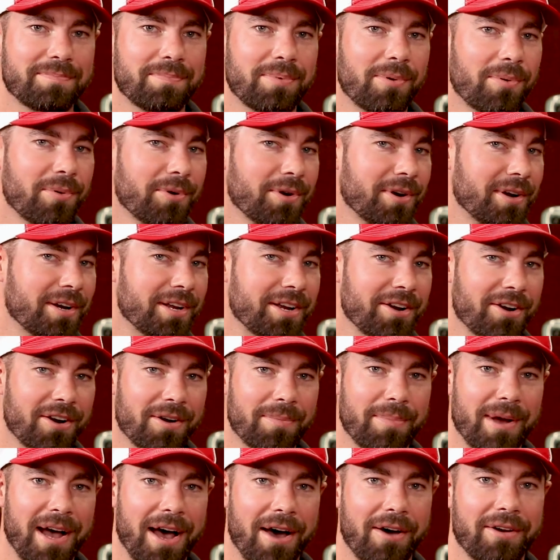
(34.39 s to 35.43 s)
but we're going to hear
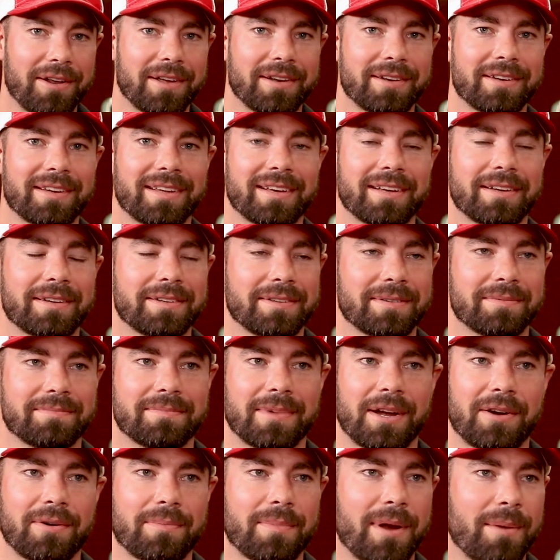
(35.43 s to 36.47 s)
about it.
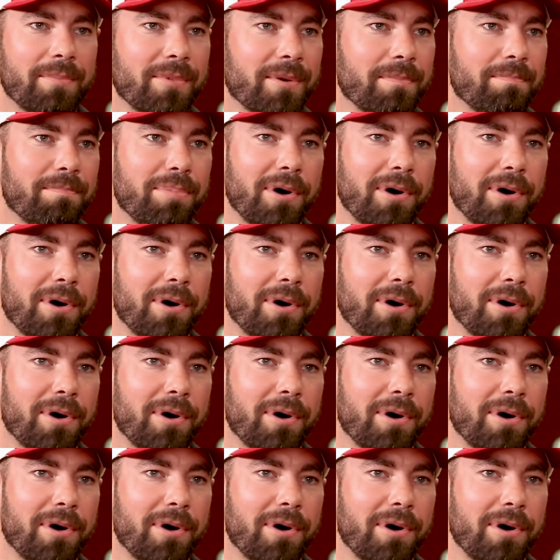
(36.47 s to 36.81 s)
I remember